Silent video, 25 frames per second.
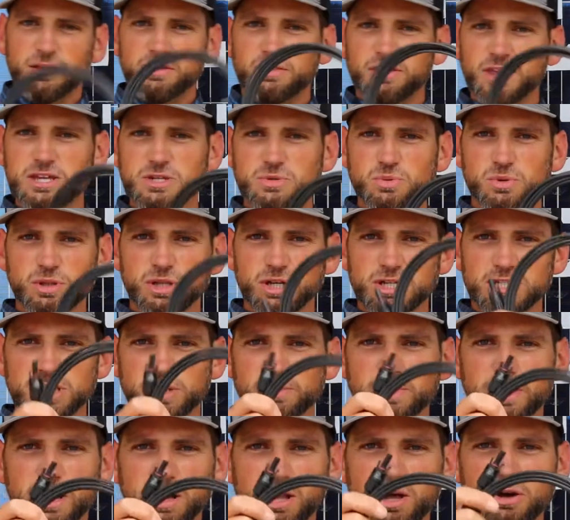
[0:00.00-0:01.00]
This one looks a
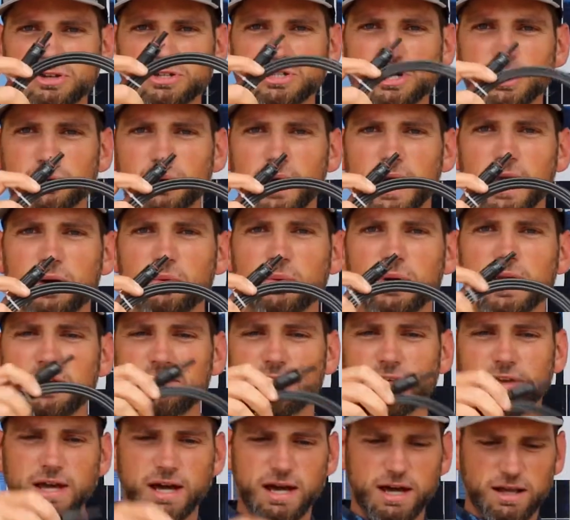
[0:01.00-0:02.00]
little bit closer, right? We
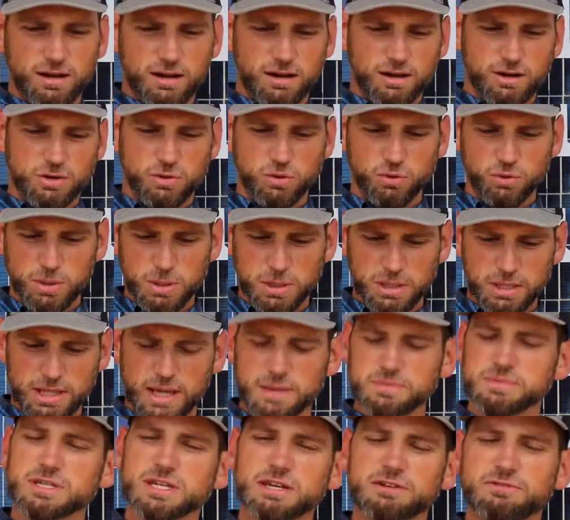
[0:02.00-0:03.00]
even got our cool little
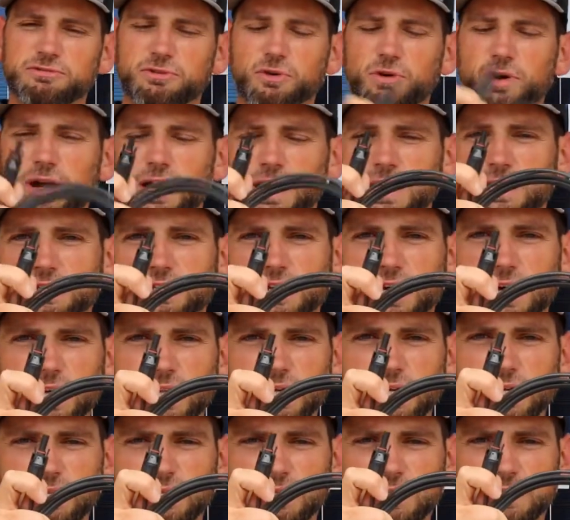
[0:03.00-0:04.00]
MC4 ends
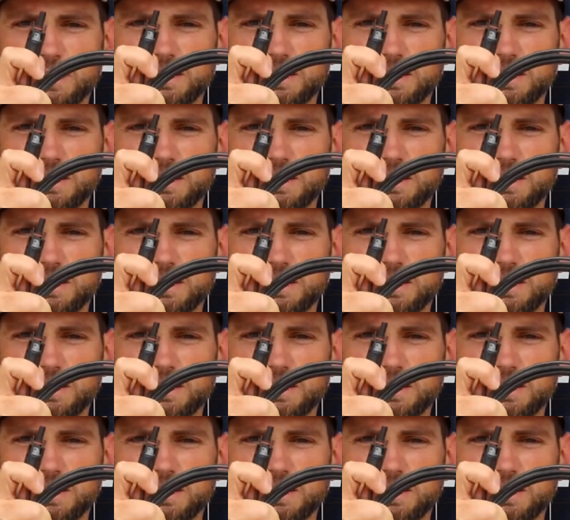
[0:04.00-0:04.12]
on it.